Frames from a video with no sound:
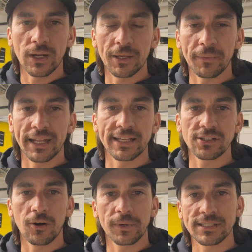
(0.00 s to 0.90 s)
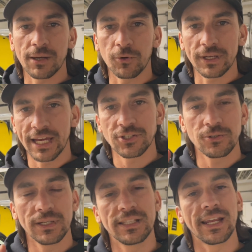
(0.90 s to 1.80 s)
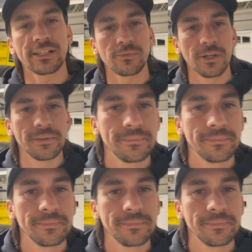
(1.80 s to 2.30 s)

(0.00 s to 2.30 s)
it, and as always, I will catch you in the next one.